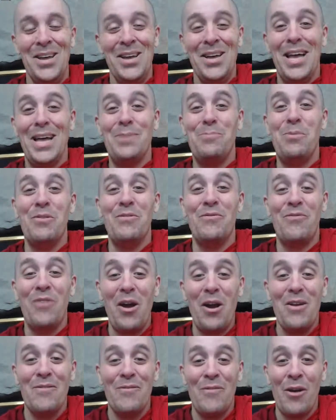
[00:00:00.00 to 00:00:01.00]
It'd be
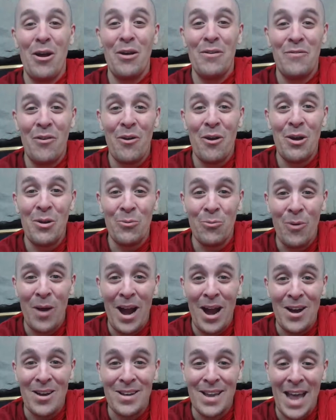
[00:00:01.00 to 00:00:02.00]
very, very, very
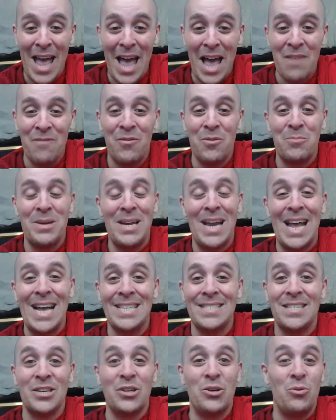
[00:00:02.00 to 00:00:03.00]
rare to have a
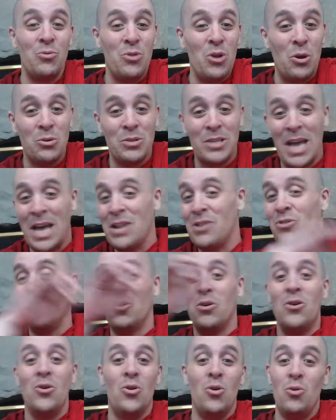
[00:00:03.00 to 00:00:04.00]
monastic who knows how
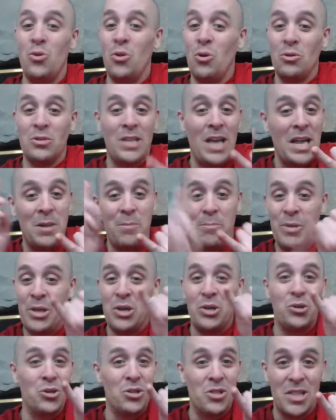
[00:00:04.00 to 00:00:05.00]
to be
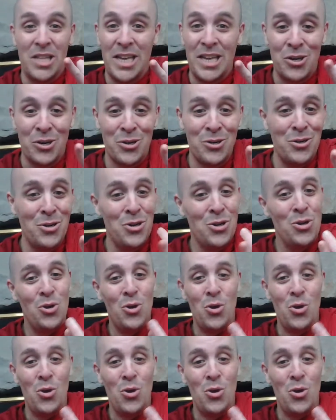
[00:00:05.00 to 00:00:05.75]
a good leader,